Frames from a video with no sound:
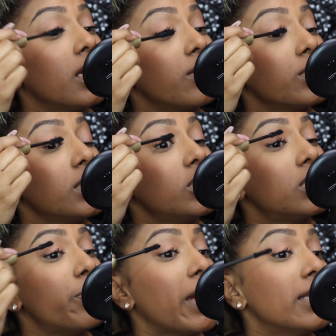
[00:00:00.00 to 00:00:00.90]
it really just
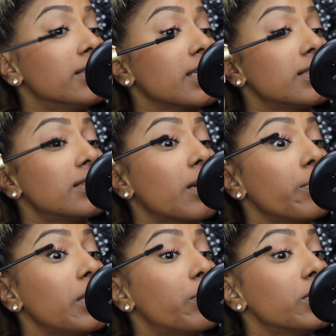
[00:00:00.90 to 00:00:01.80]
depends. Like
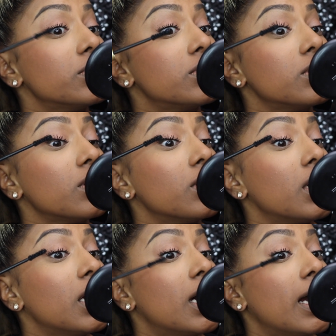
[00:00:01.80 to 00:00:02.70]
some people's
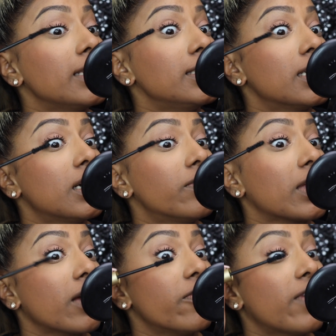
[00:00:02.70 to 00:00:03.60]
idea of
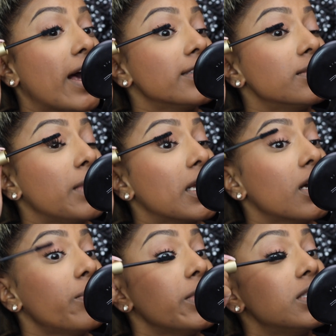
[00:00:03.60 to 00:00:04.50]
like a fast
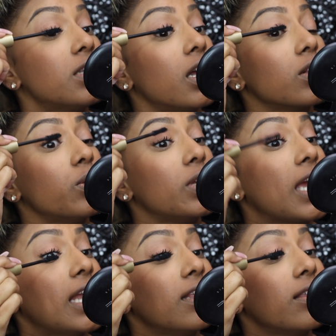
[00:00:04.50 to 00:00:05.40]
makeup is not
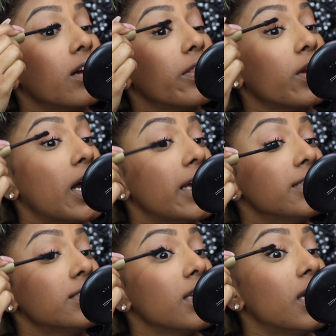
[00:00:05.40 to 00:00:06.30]
including anything on their
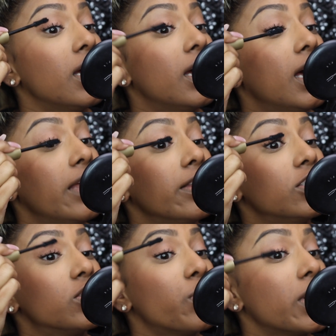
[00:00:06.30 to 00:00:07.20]
eyes. And they
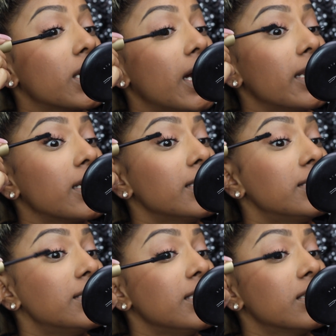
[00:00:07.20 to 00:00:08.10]
just wanna kind of
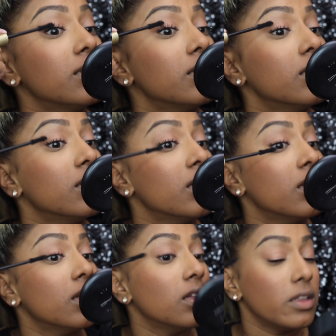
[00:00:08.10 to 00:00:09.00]
conceal
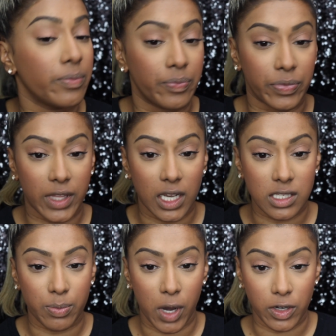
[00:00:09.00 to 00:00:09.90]
a
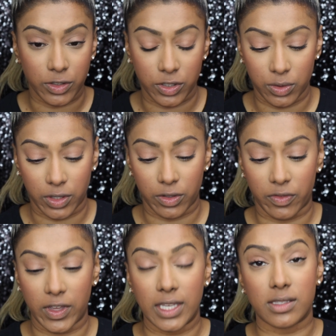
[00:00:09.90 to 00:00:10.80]
spot or two on their
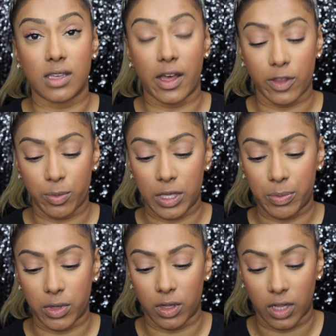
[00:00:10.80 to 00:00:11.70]
face. Other
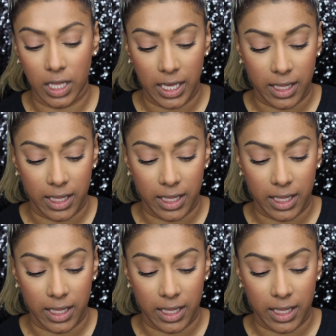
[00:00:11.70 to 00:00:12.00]
people,